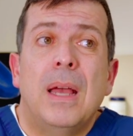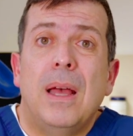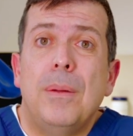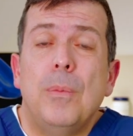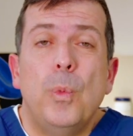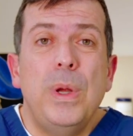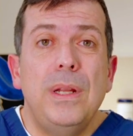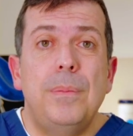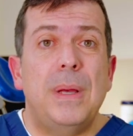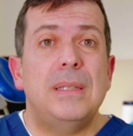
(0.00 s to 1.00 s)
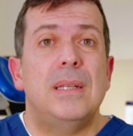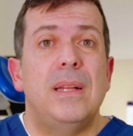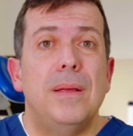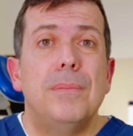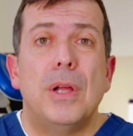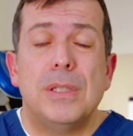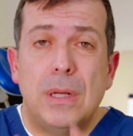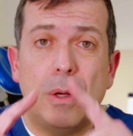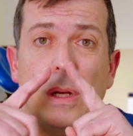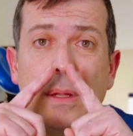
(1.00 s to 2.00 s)
we need basically implants
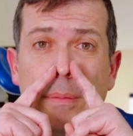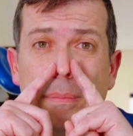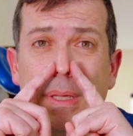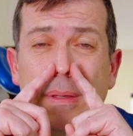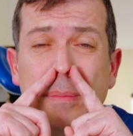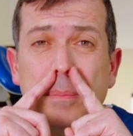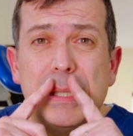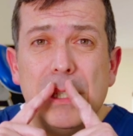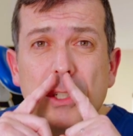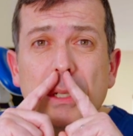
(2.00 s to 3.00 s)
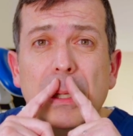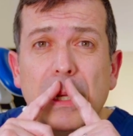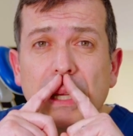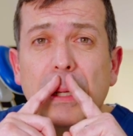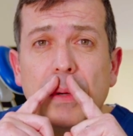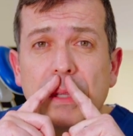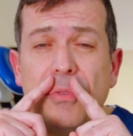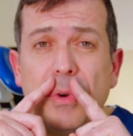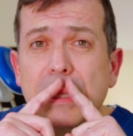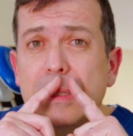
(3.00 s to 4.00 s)
that are going to be positioned here at the
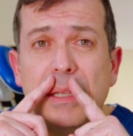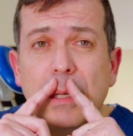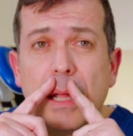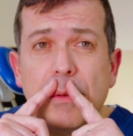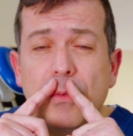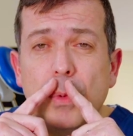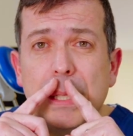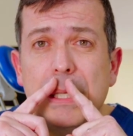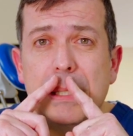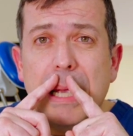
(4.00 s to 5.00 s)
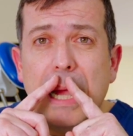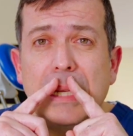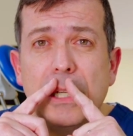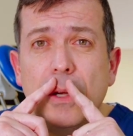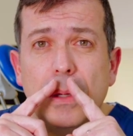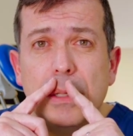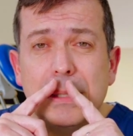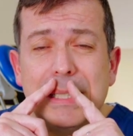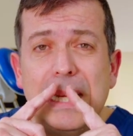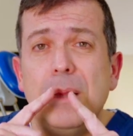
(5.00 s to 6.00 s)
front, kind of for these anterior
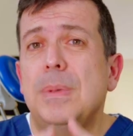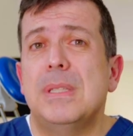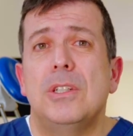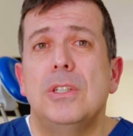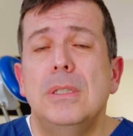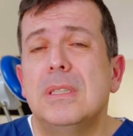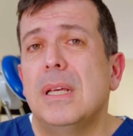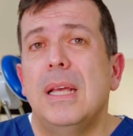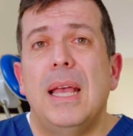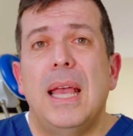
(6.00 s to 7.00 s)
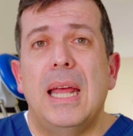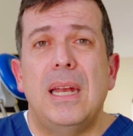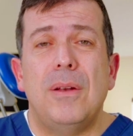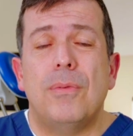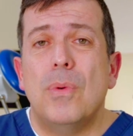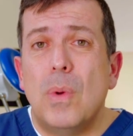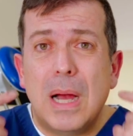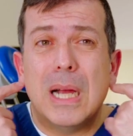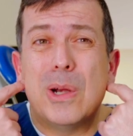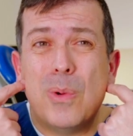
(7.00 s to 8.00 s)
teeth positions. And then for
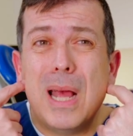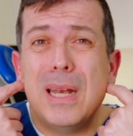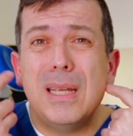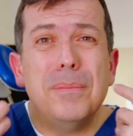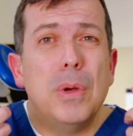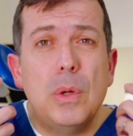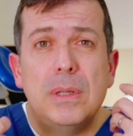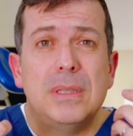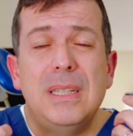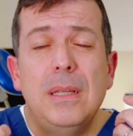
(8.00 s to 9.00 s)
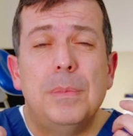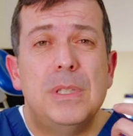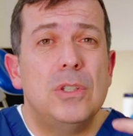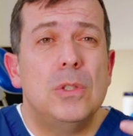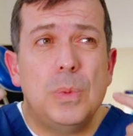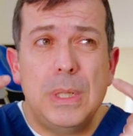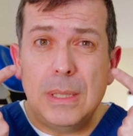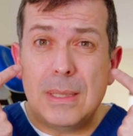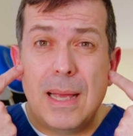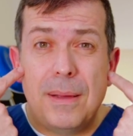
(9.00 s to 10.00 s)
our grinding molar teeth positions, we
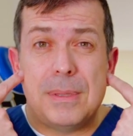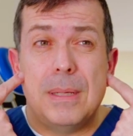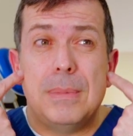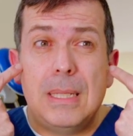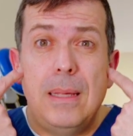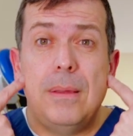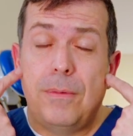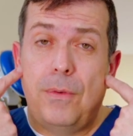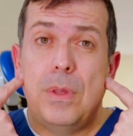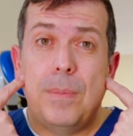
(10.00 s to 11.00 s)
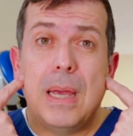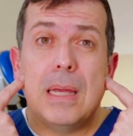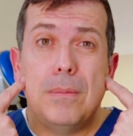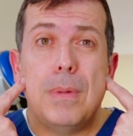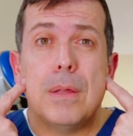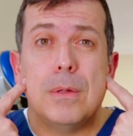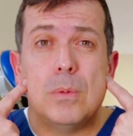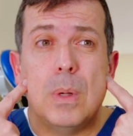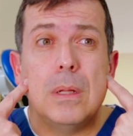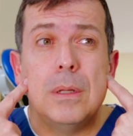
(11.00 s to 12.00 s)
need to have some teeth further back in the mouth
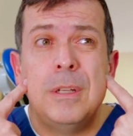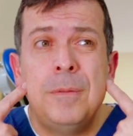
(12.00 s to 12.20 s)
as well.